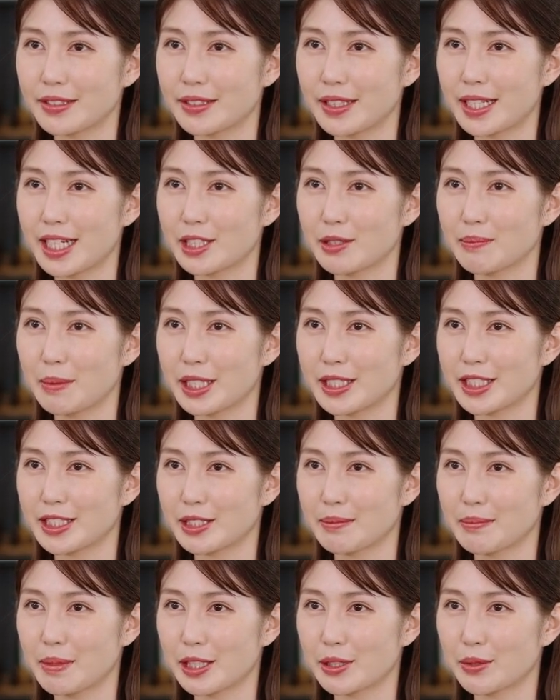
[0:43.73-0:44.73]
Each
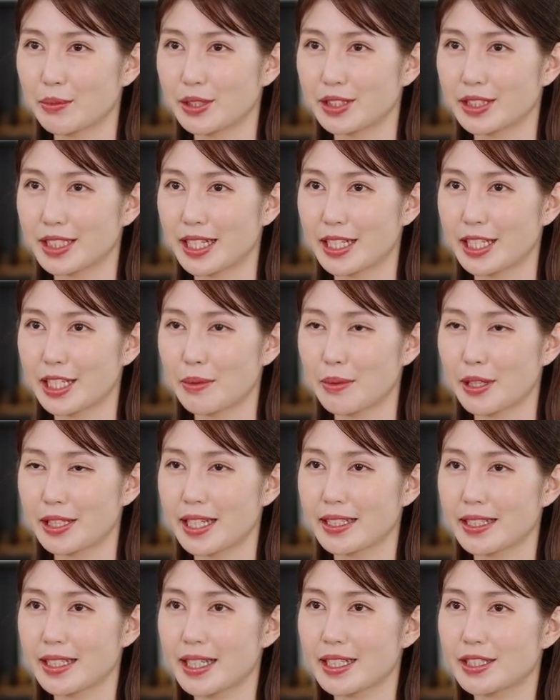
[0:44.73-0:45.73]
participant was dealing with
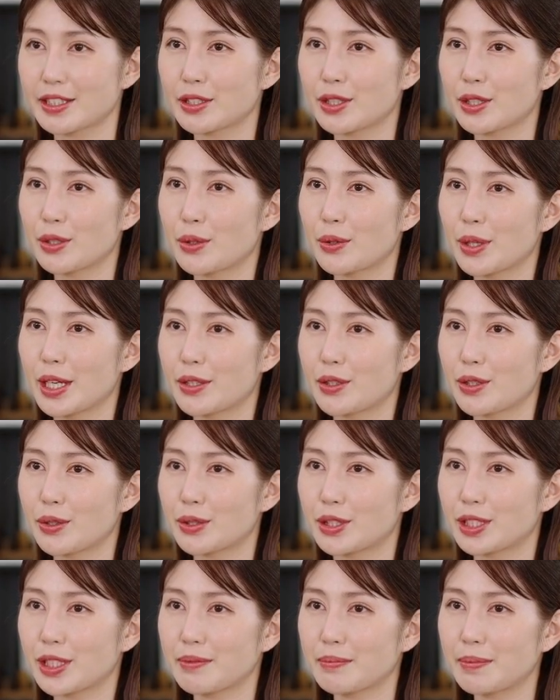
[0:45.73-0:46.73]
at least 2
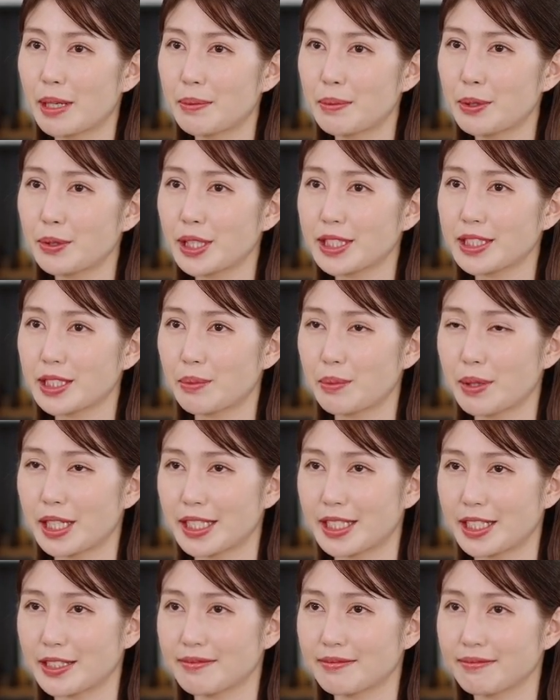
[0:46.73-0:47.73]
intrusive memories a
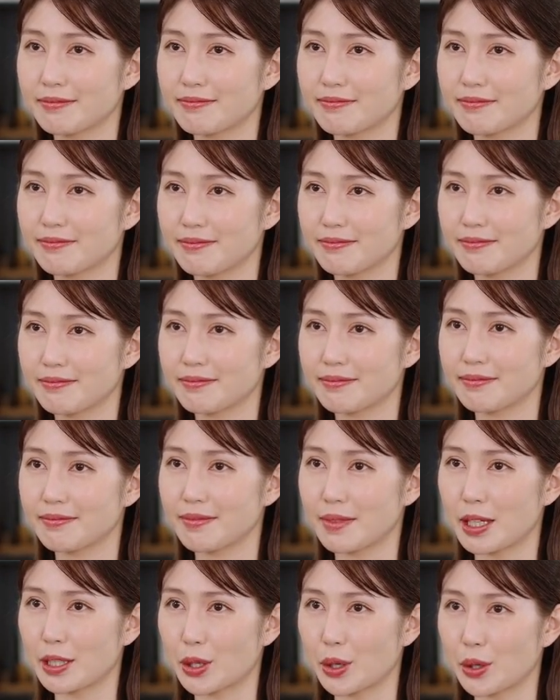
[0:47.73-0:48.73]
week.
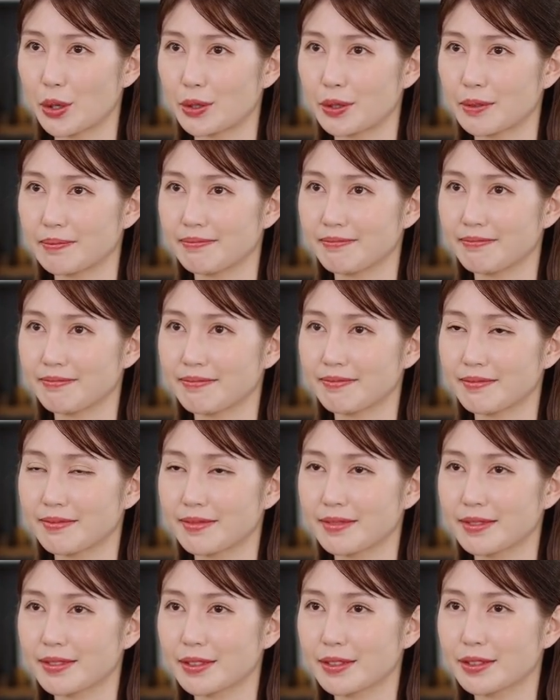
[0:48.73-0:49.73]
The goal?
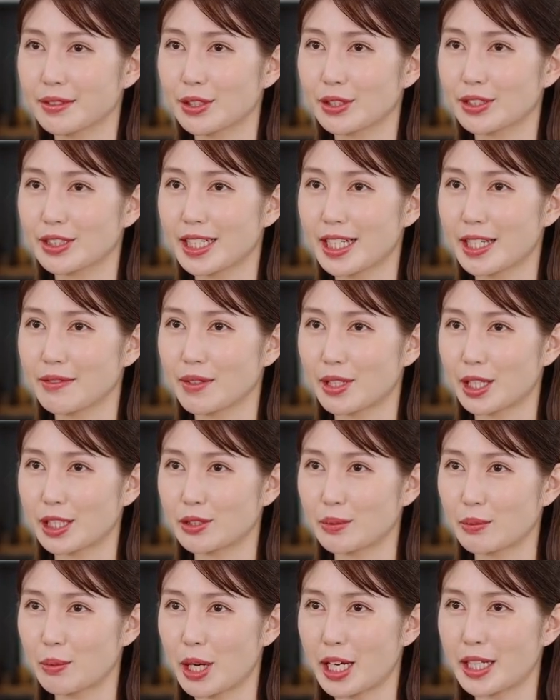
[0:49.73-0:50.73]
To see if
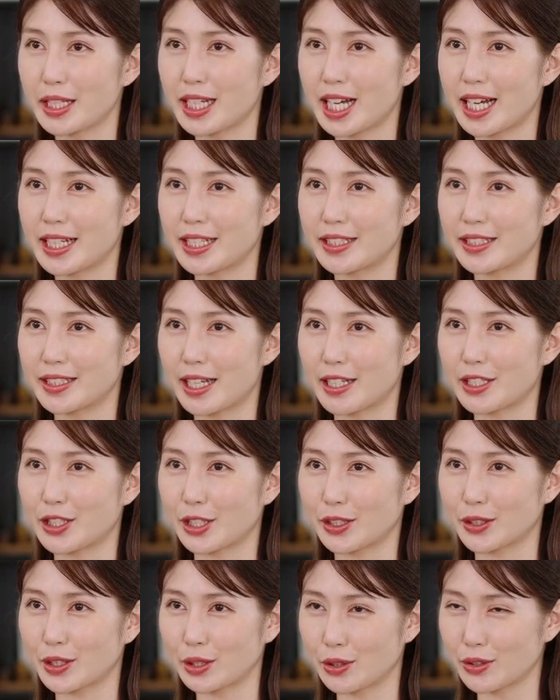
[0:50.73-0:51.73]
just one guided
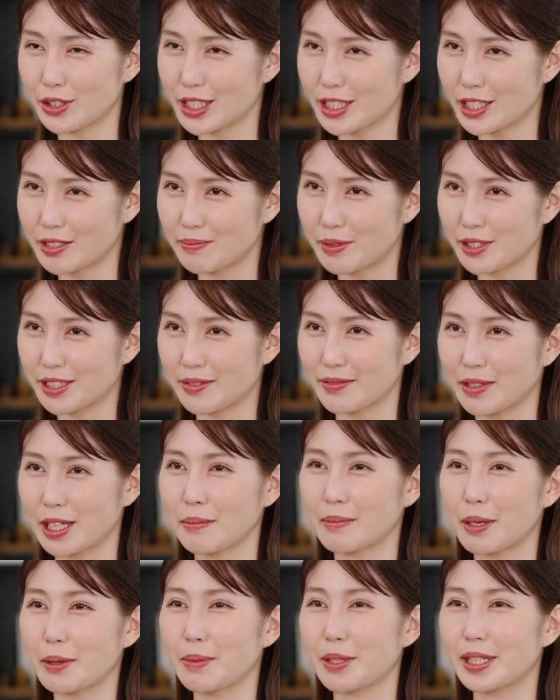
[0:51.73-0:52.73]
session using a specific
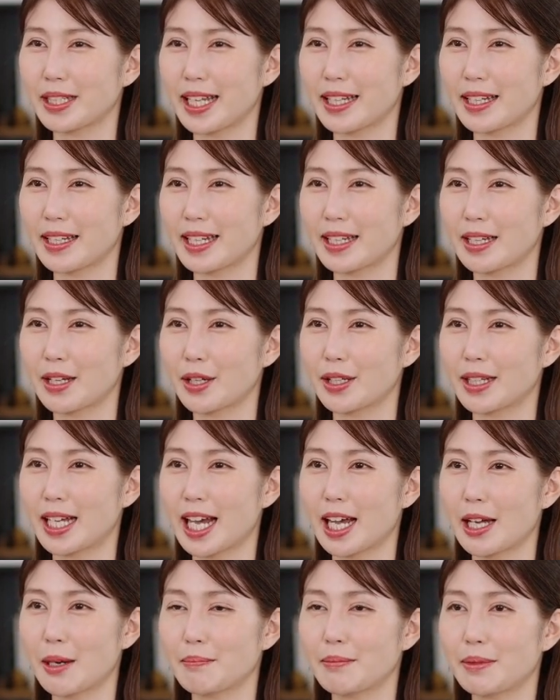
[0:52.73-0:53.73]
memory technique could
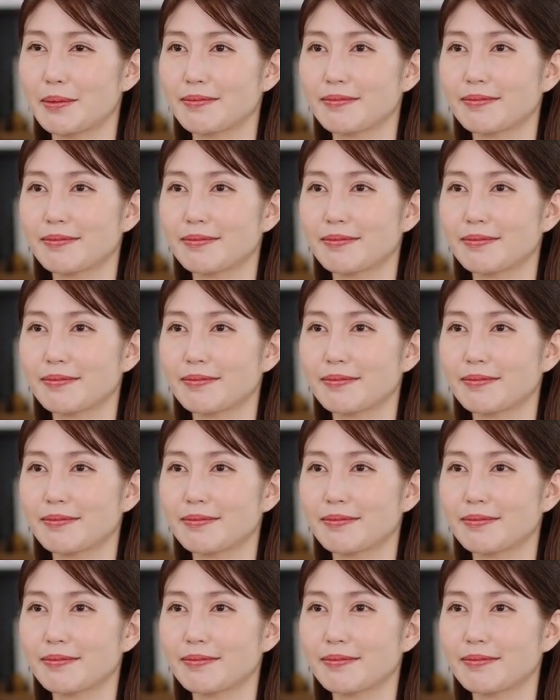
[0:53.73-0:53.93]
help.